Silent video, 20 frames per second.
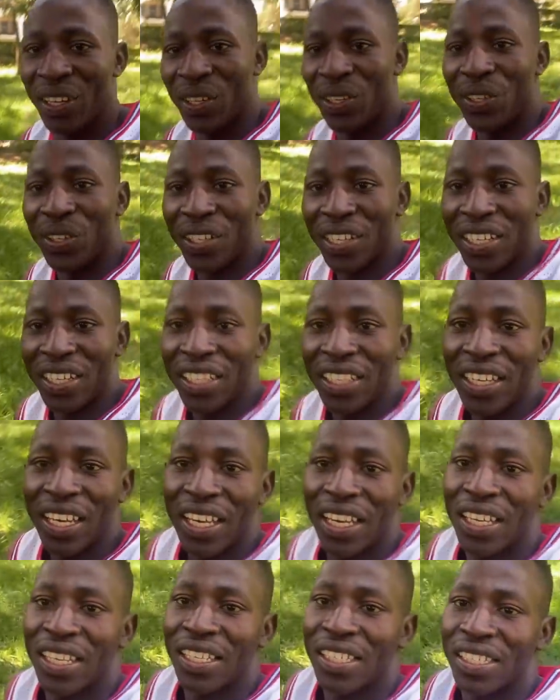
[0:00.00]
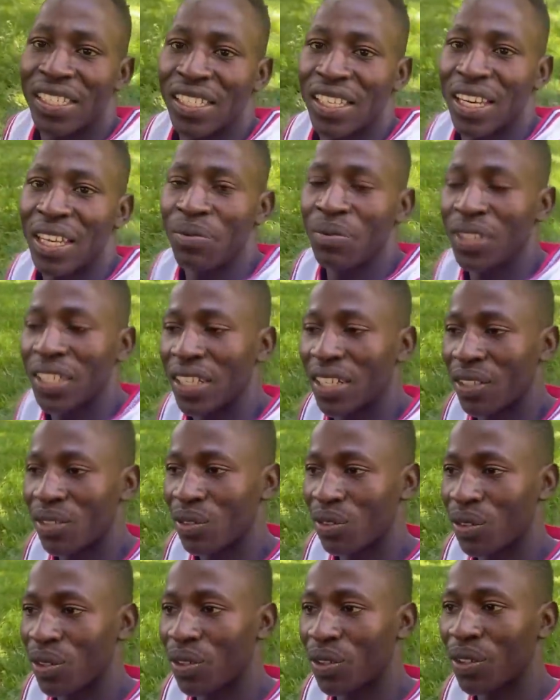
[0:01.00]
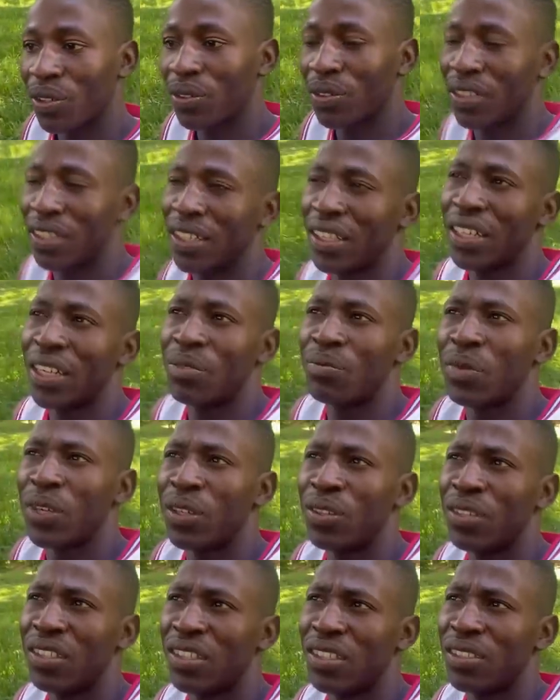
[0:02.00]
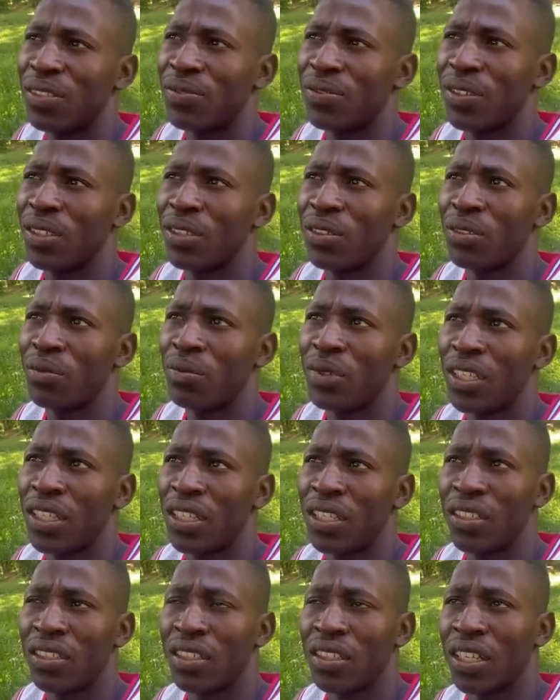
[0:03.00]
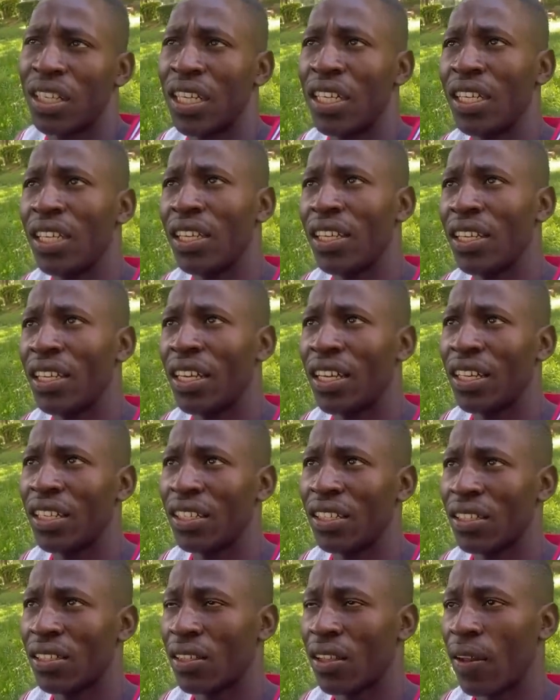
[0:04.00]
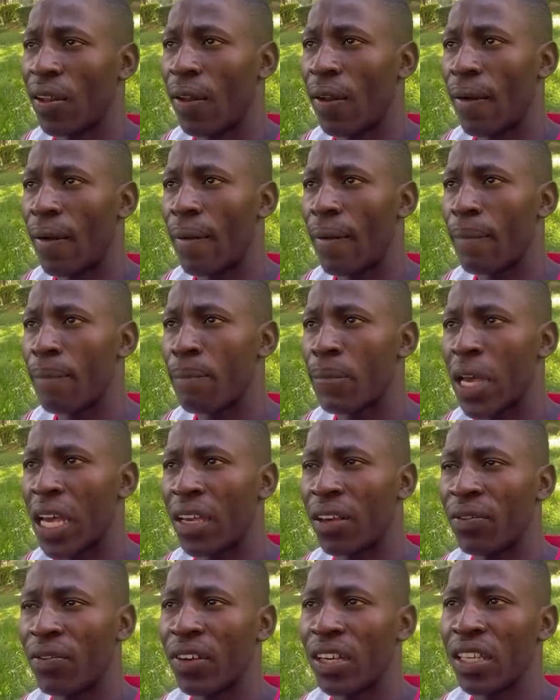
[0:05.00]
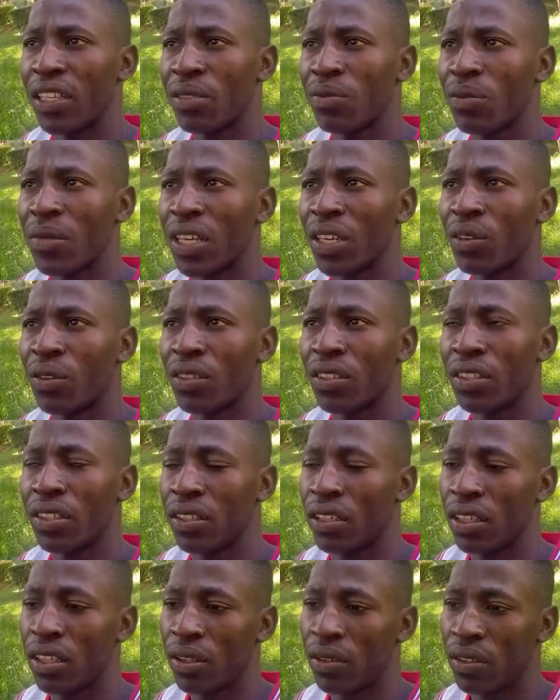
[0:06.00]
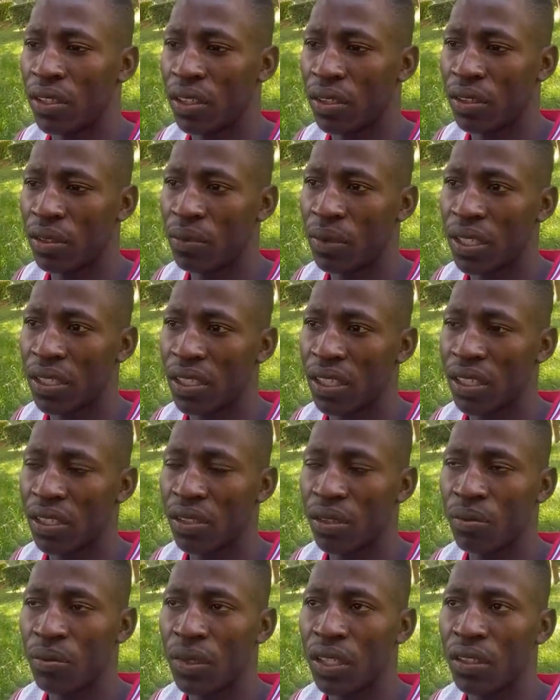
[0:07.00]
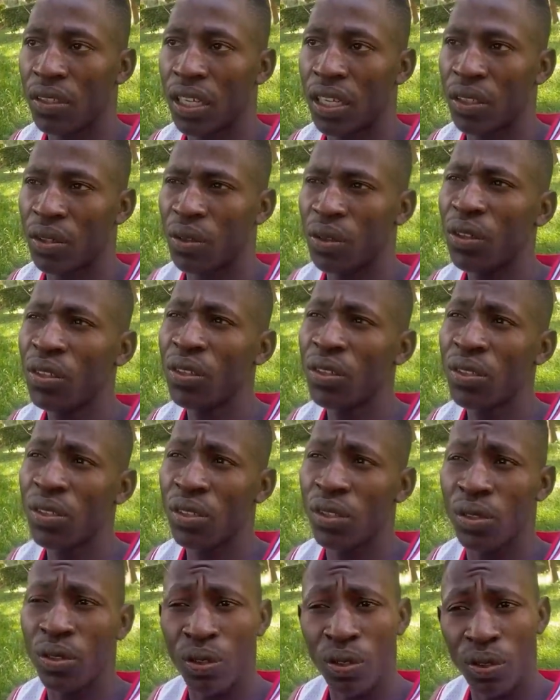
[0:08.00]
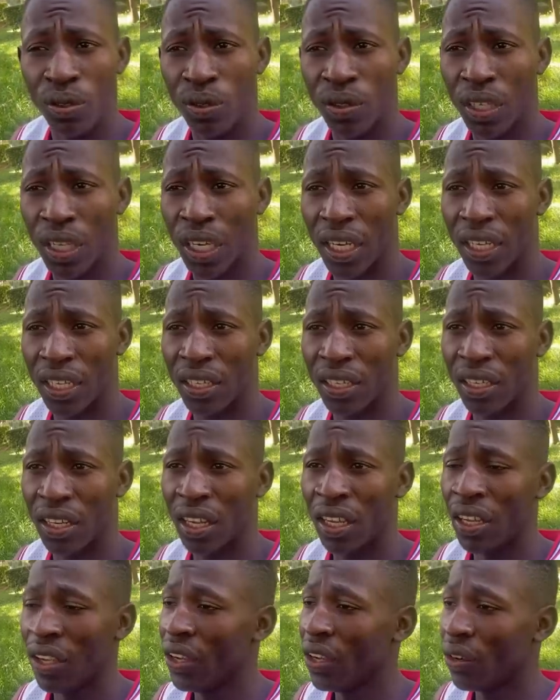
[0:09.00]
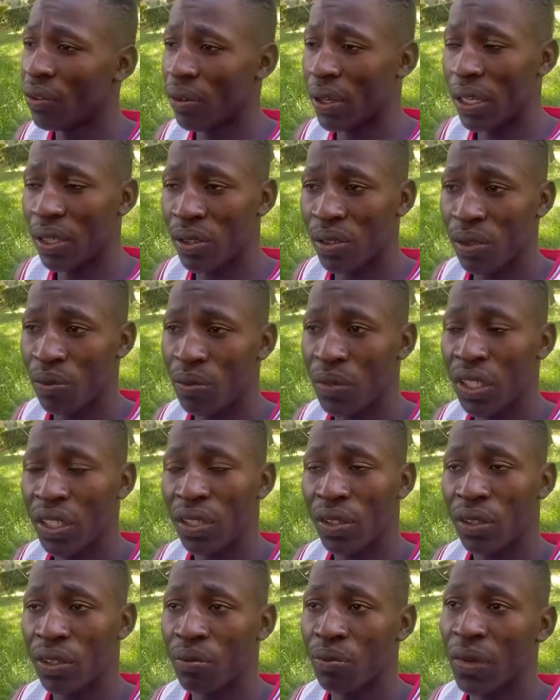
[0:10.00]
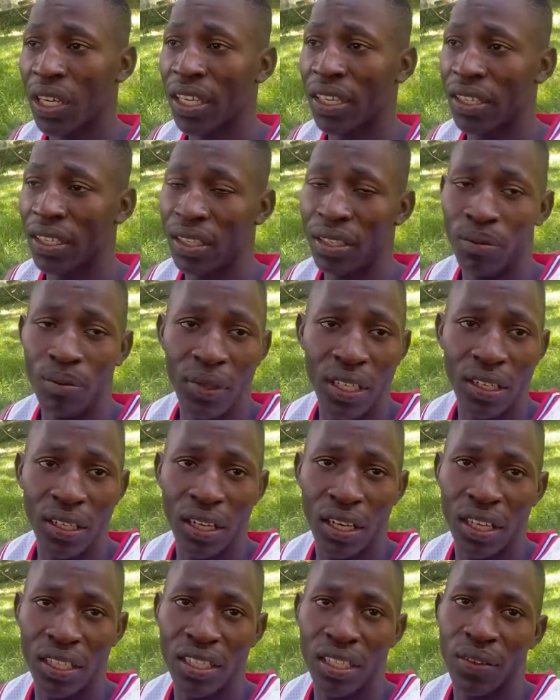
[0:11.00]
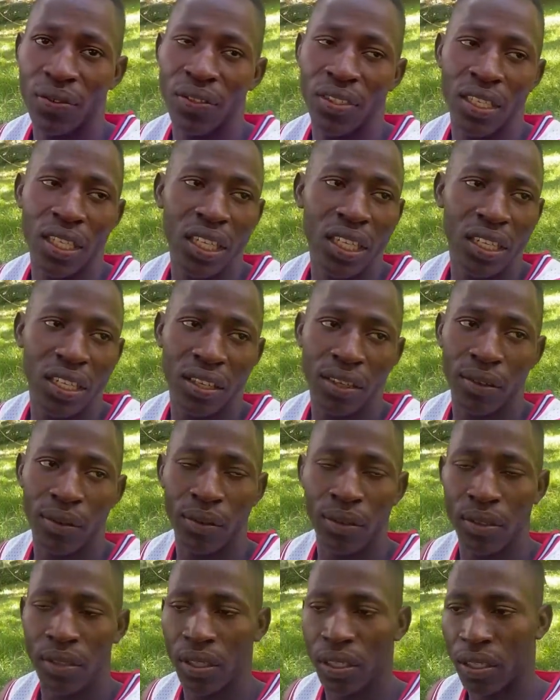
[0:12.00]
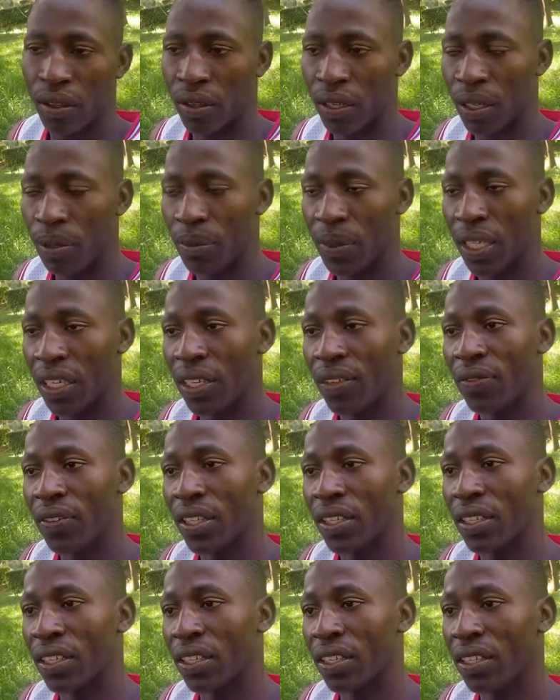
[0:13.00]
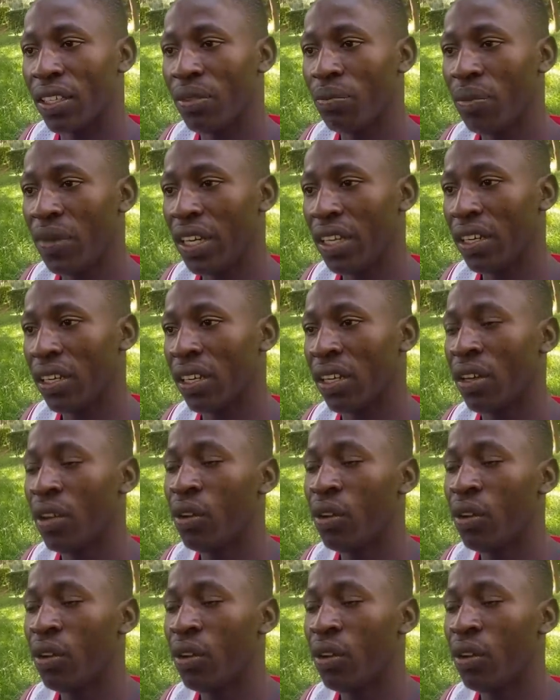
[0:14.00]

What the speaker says: Okay, guys, let me get to know what you think about this video, man. Kindly, guys, advise me accordingly on the comment section below. And also, you can write to me on my email, as I've said, and also I want to be leaving the email